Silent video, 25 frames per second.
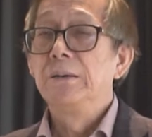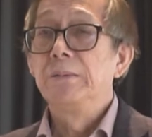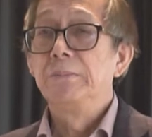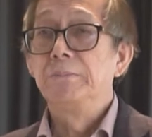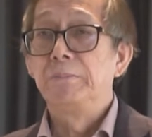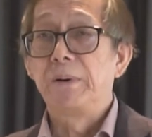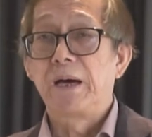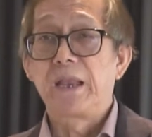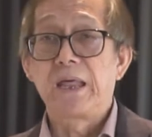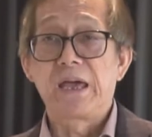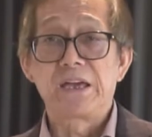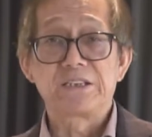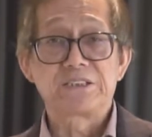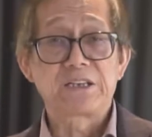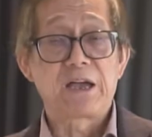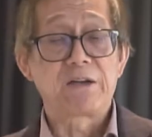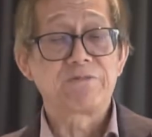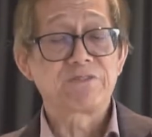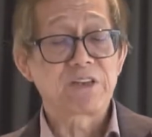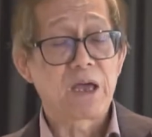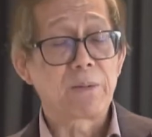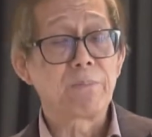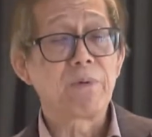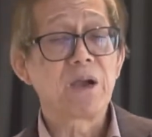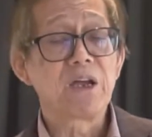But as
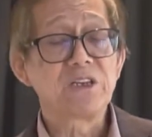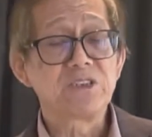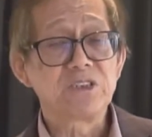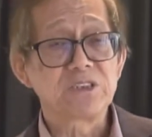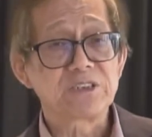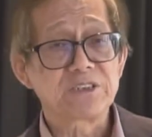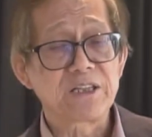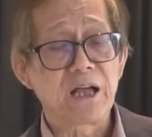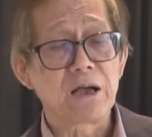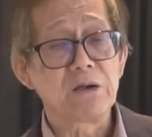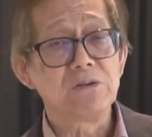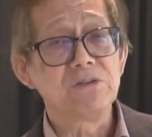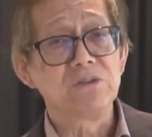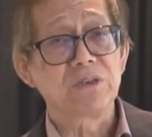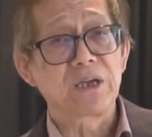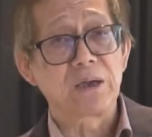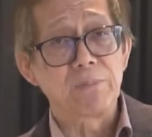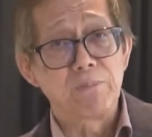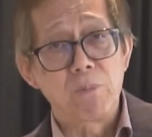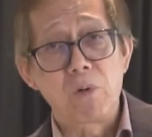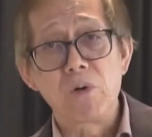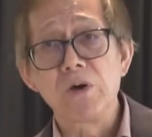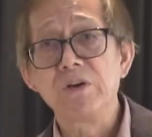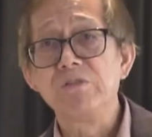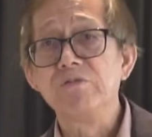I've summarized just now, you
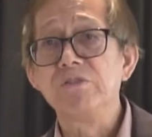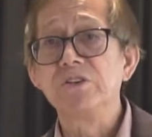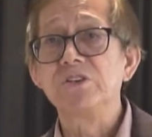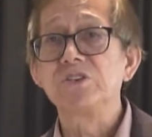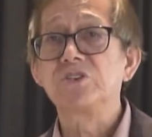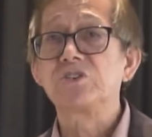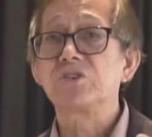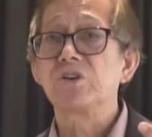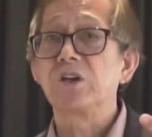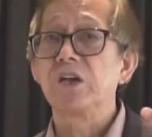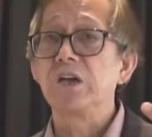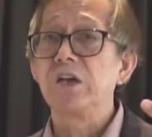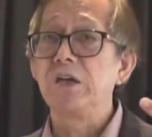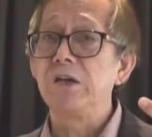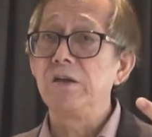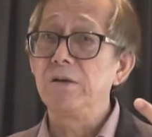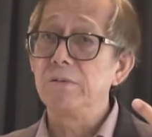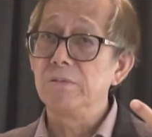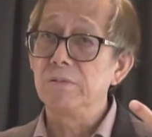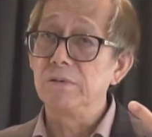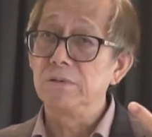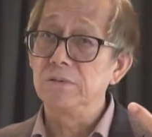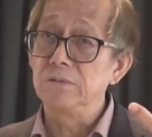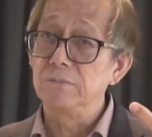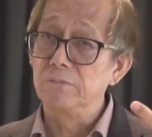get more inventory,
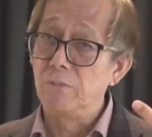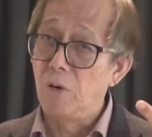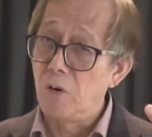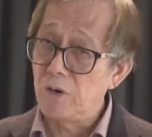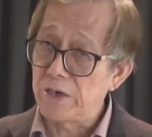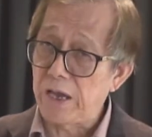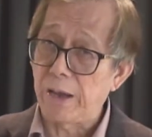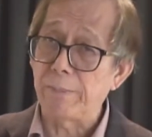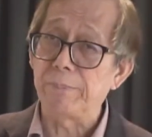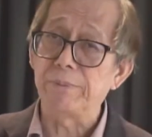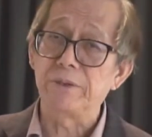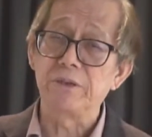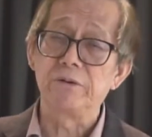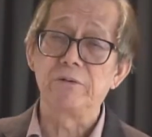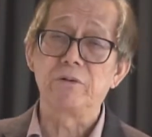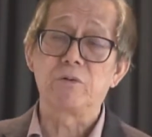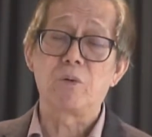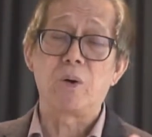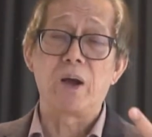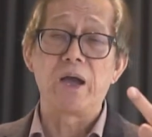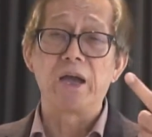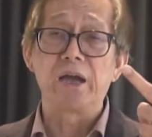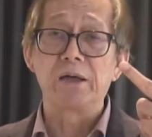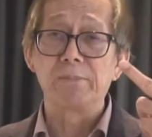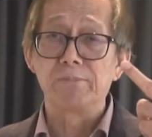more capital
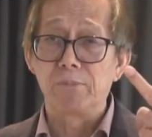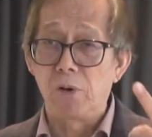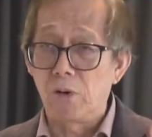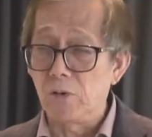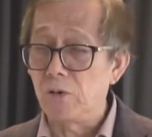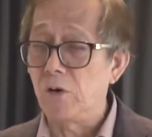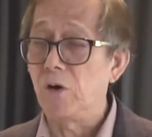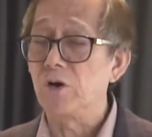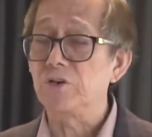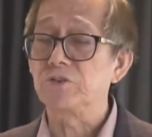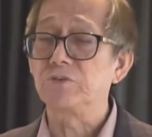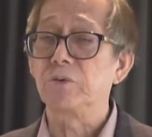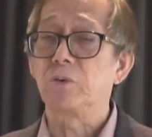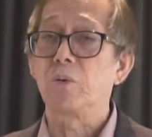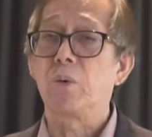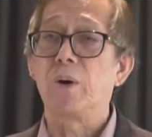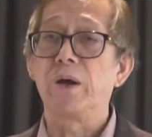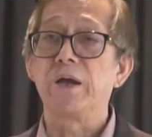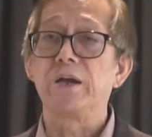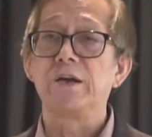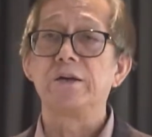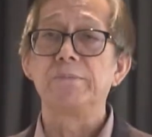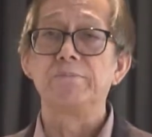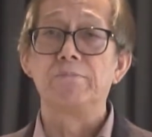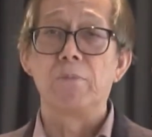required, more cost
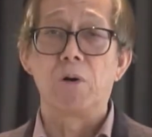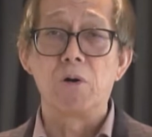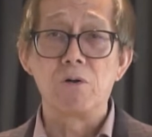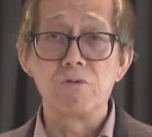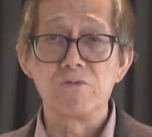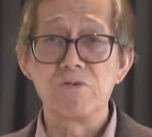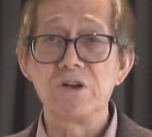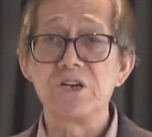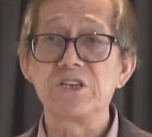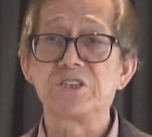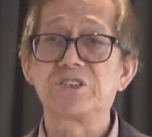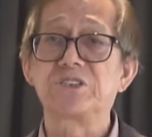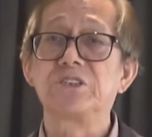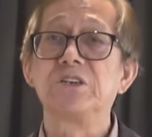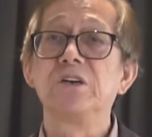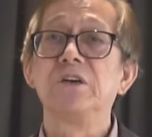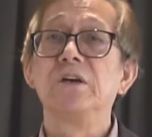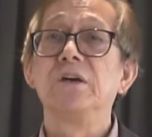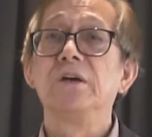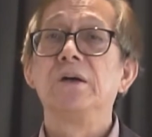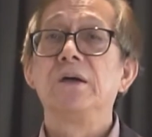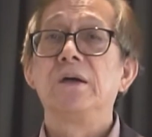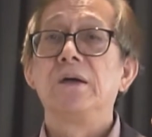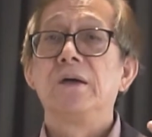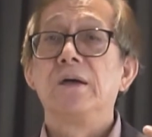required, more risk,
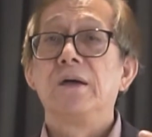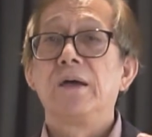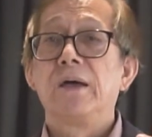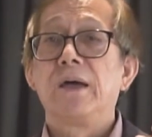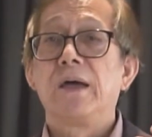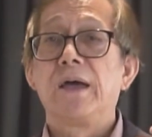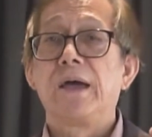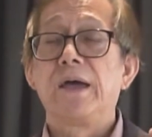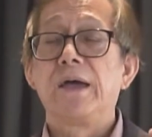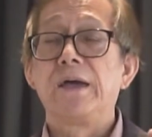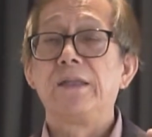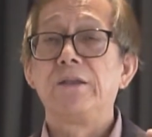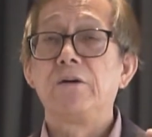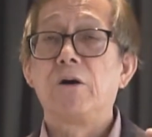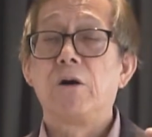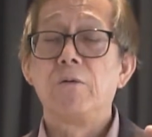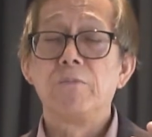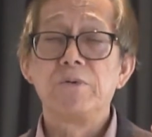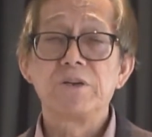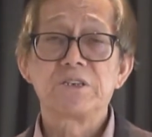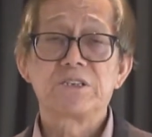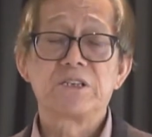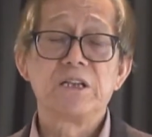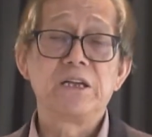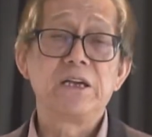and
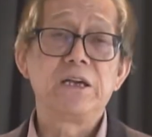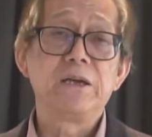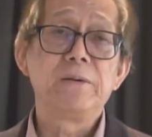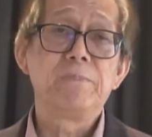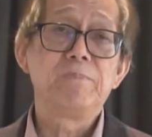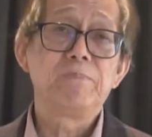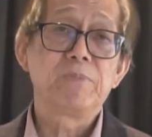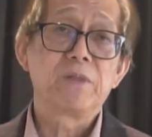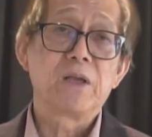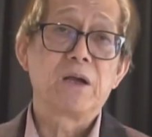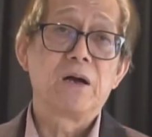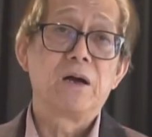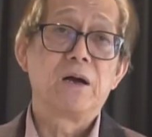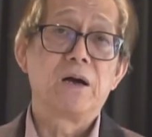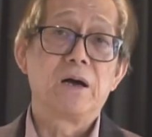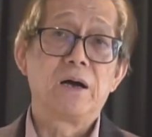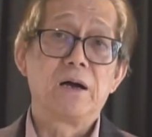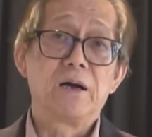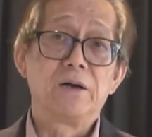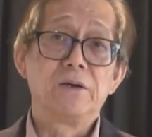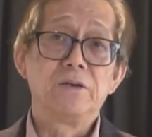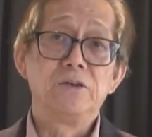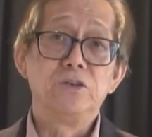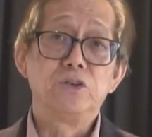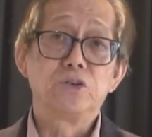obviously
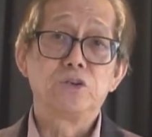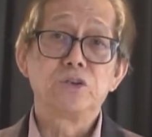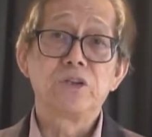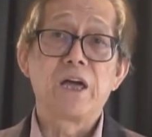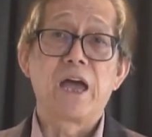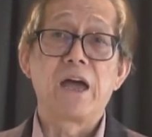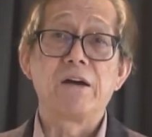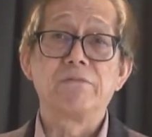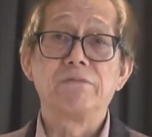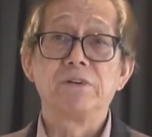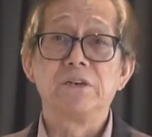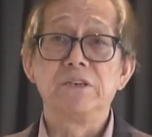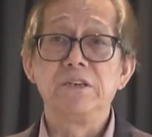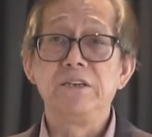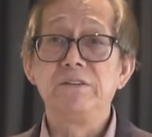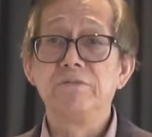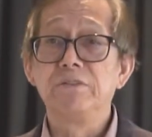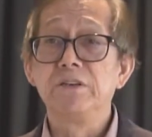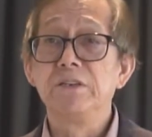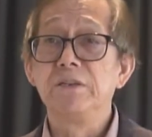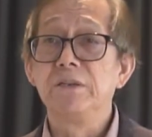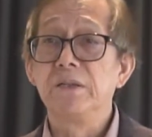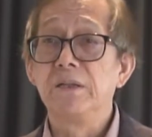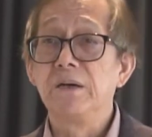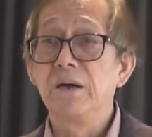you're going to have
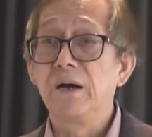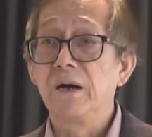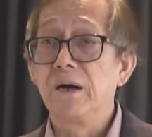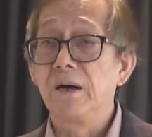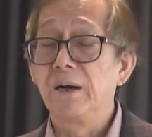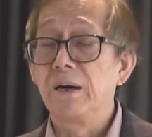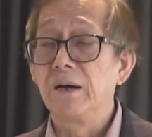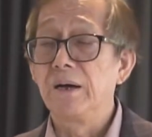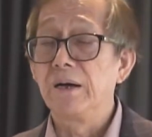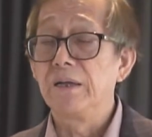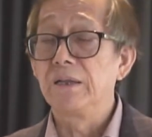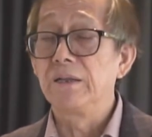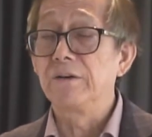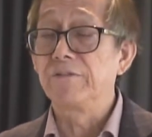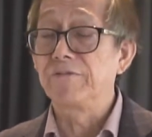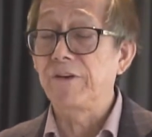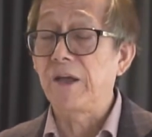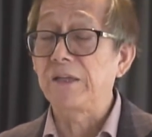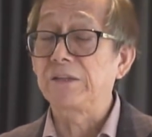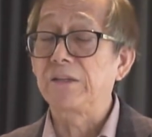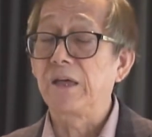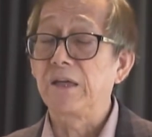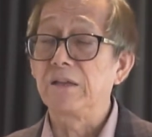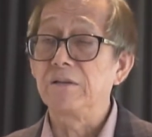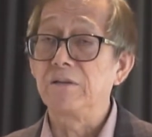the
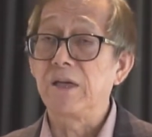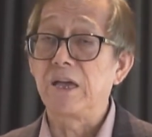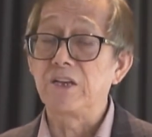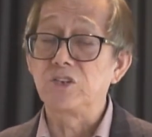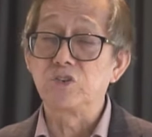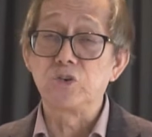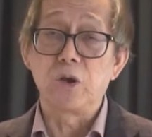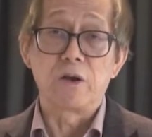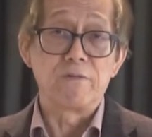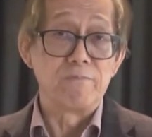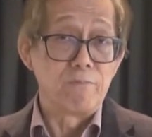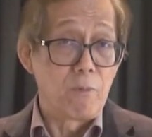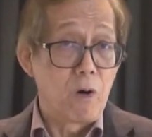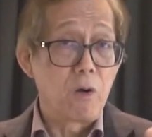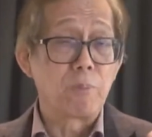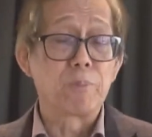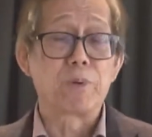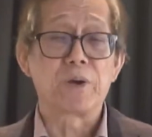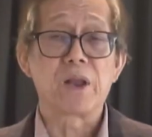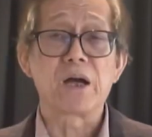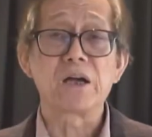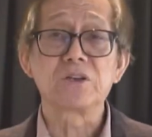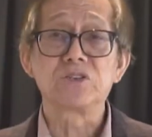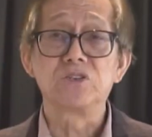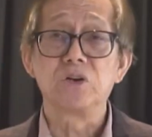fact that as you have more
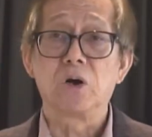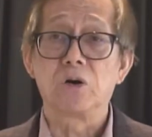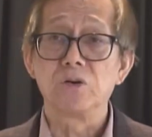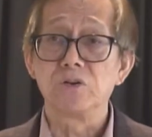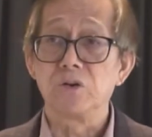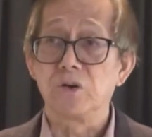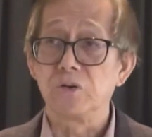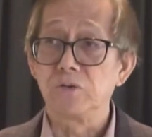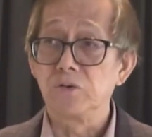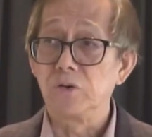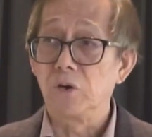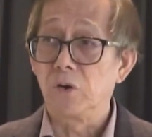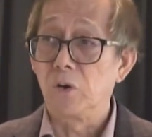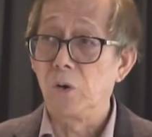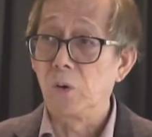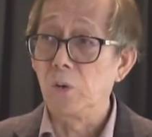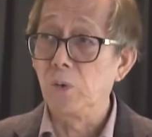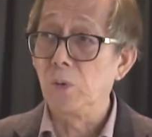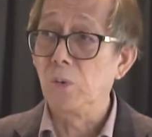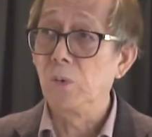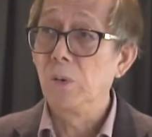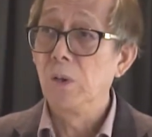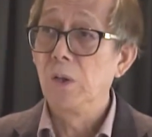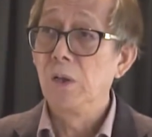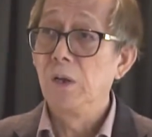products, your
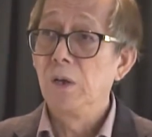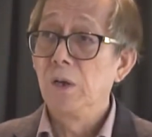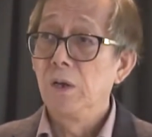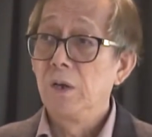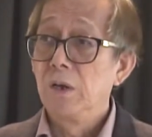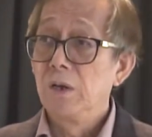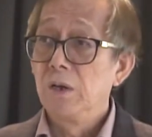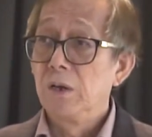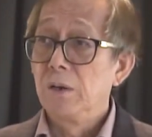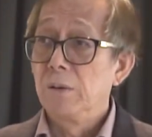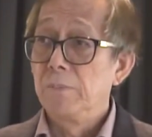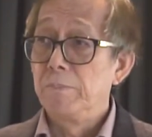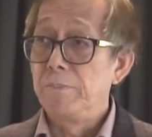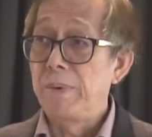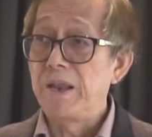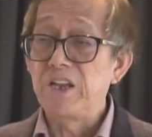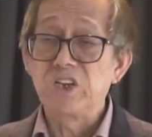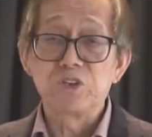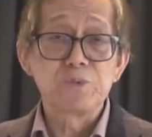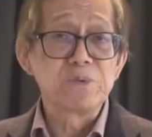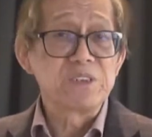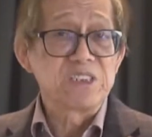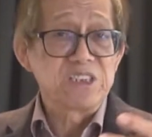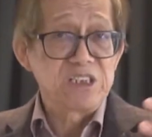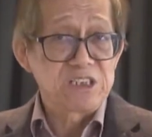whole
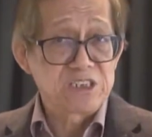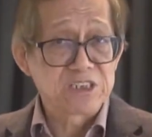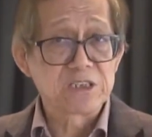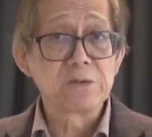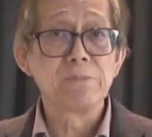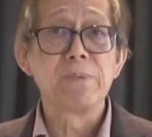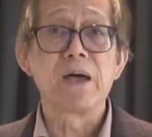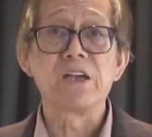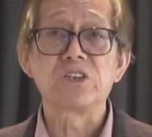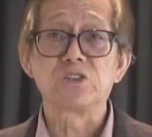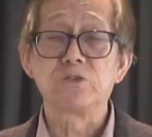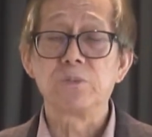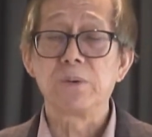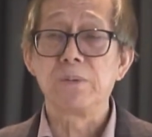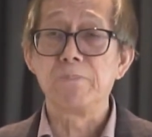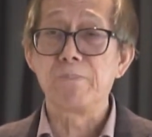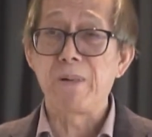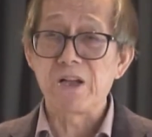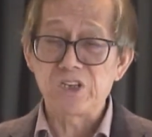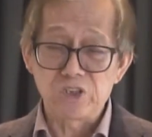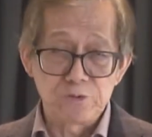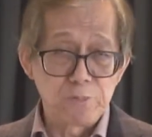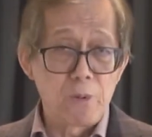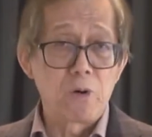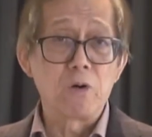management system will be
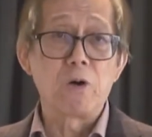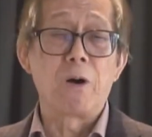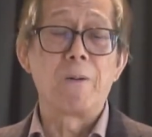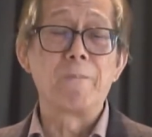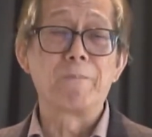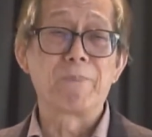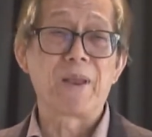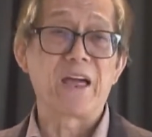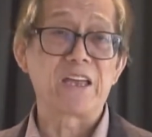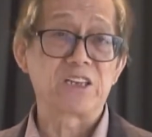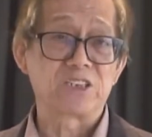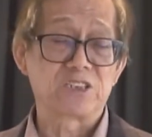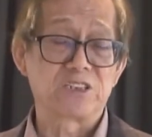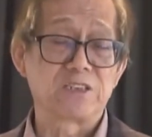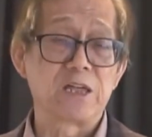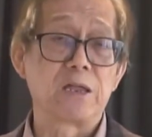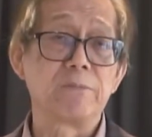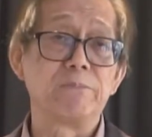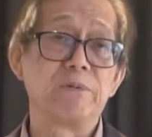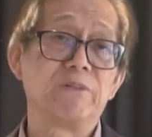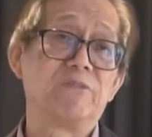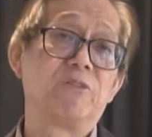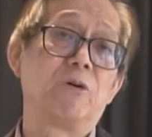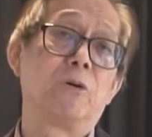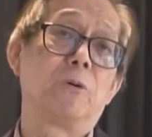much more complex
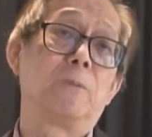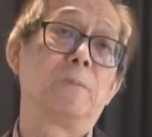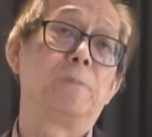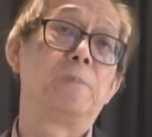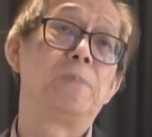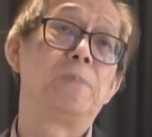than before.